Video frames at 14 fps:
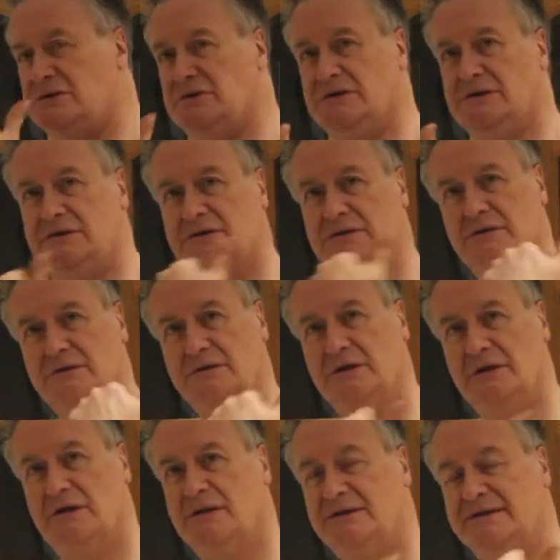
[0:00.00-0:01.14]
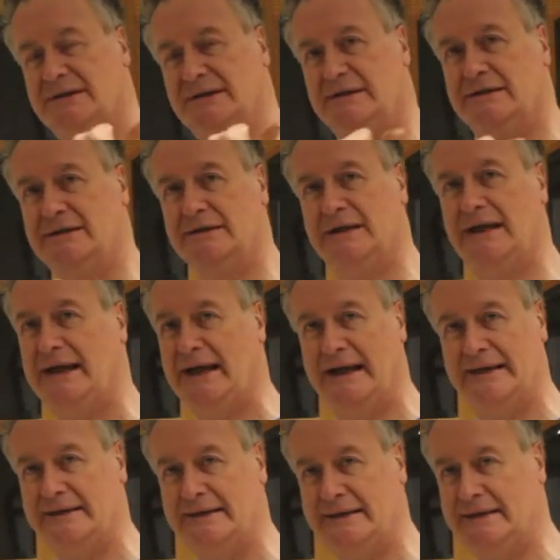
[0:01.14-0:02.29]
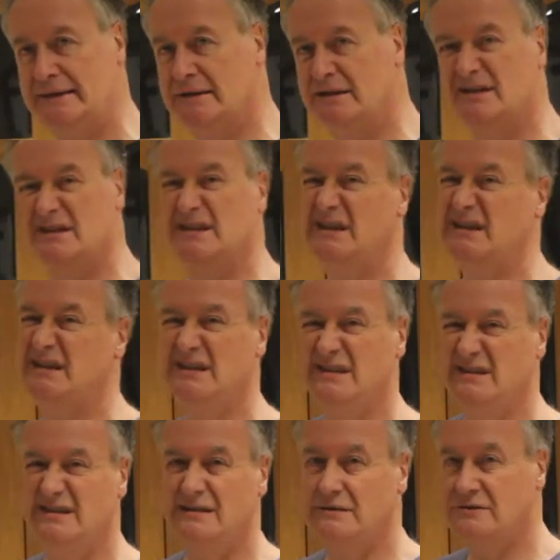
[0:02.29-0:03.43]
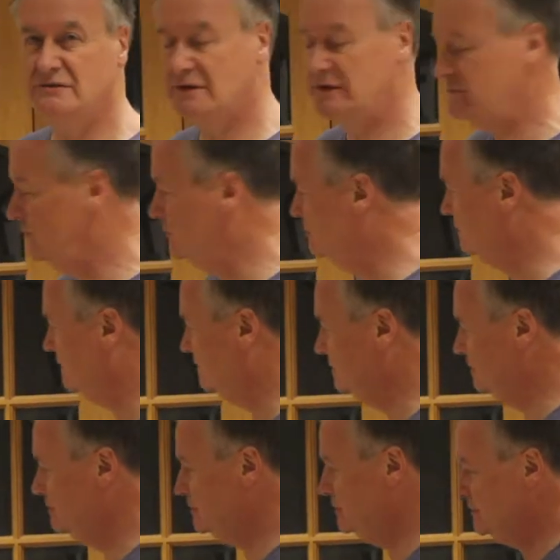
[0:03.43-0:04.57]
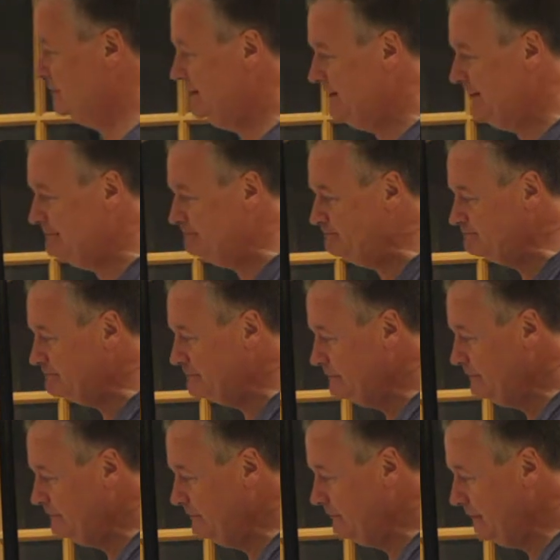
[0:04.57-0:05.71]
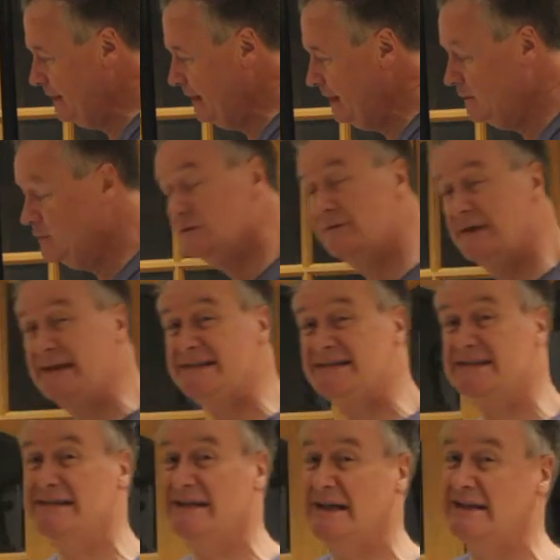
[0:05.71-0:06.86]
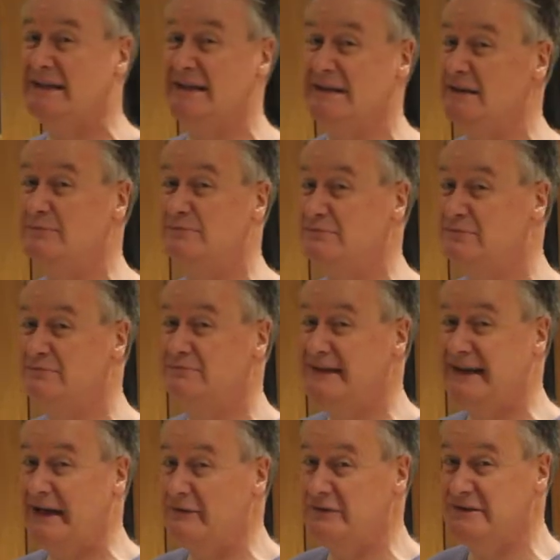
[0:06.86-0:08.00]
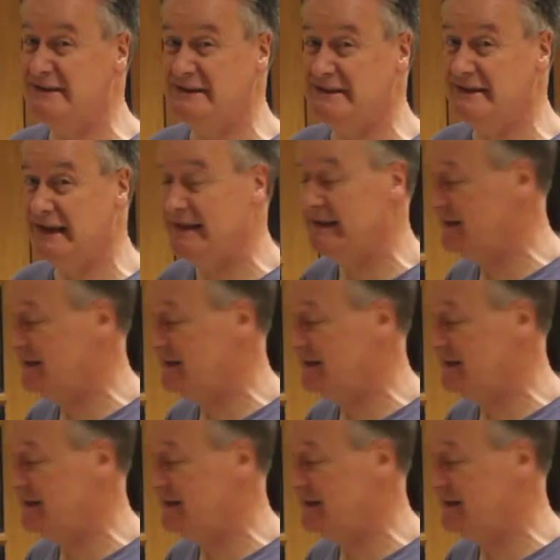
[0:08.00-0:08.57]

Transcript: is glycine and alanine, because they're just two straightforward examples. All the rest, I think you're guaranteed to get